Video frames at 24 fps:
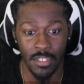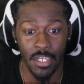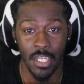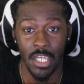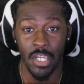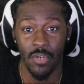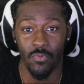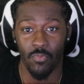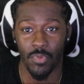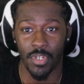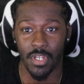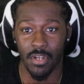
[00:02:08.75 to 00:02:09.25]

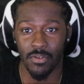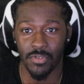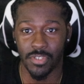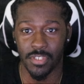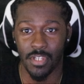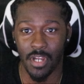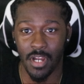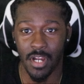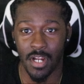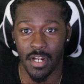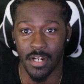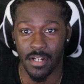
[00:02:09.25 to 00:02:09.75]
We're going to
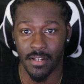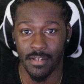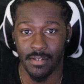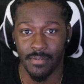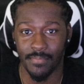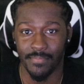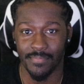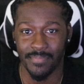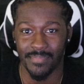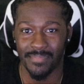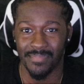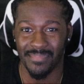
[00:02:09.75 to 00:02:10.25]
start,
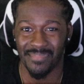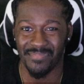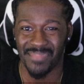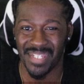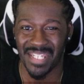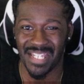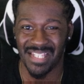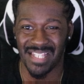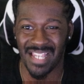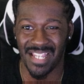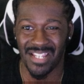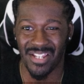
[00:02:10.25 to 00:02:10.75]
because
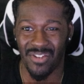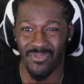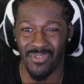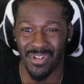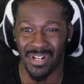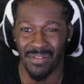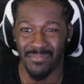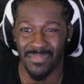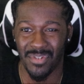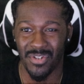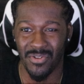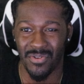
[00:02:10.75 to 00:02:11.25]
I know what I'm
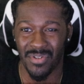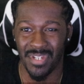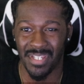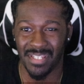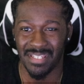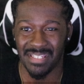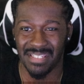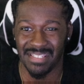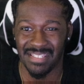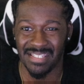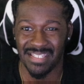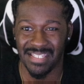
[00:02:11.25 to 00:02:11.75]
doing.
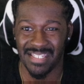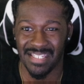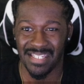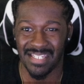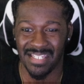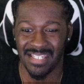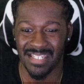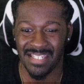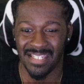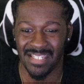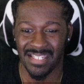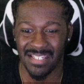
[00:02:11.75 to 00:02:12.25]

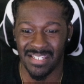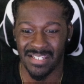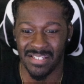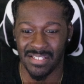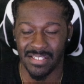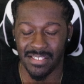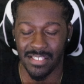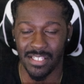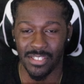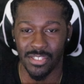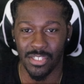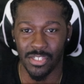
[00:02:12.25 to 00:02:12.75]

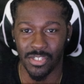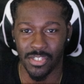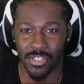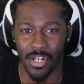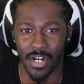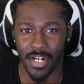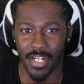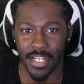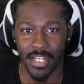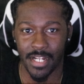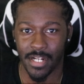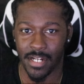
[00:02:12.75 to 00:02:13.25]
Let's just start
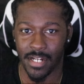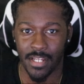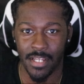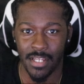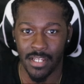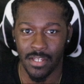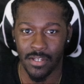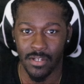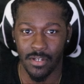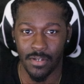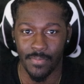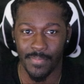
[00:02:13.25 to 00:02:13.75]
here.
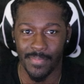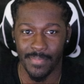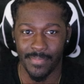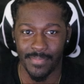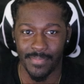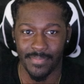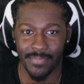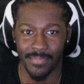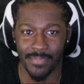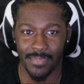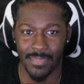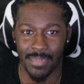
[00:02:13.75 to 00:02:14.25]

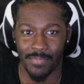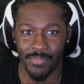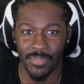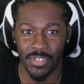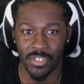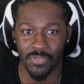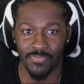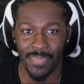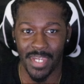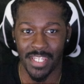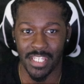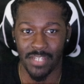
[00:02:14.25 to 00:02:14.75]
I'm going to just
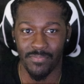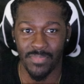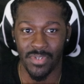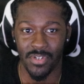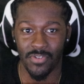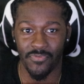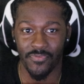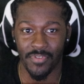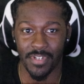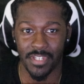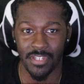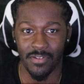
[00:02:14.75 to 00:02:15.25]
make the build
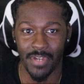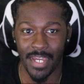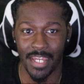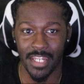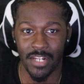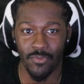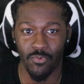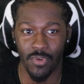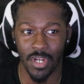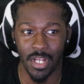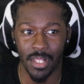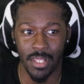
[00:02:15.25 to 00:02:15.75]
for you.
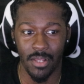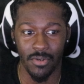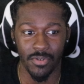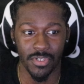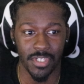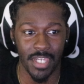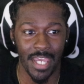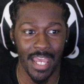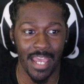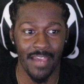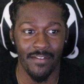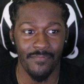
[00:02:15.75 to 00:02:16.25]
81 close
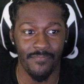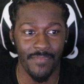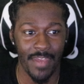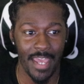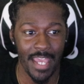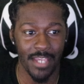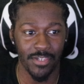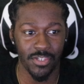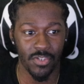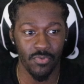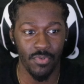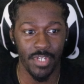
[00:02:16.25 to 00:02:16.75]
shot,
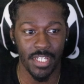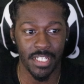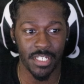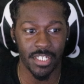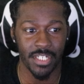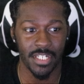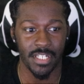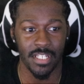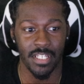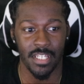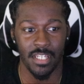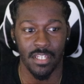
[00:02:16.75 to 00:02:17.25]
fast twitch
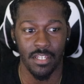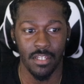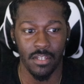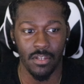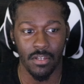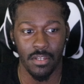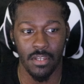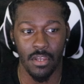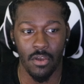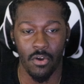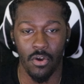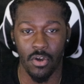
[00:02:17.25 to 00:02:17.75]

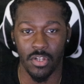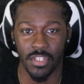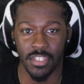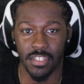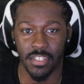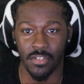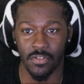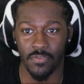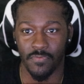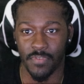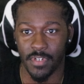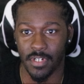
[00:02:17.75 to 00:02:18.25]
on
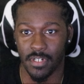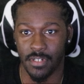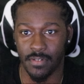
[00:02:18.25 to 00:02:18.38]
silver.